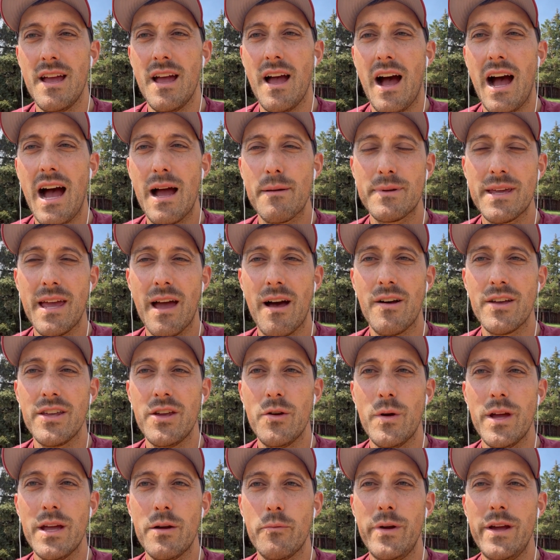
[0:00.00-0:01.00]
I'm Cal
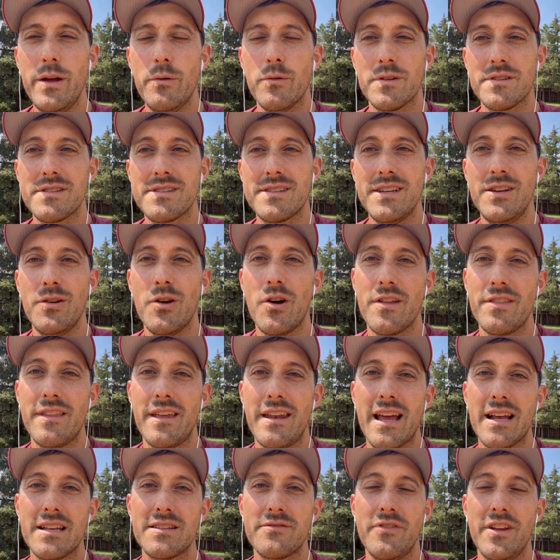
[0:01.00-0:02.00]
Ewing. We will see you on the
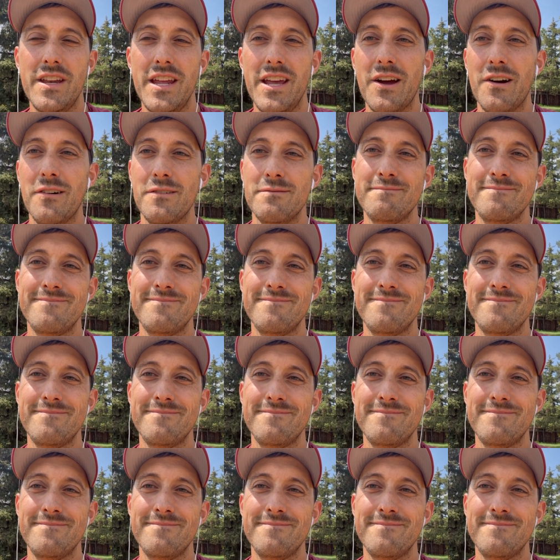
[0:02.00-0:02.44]
next video.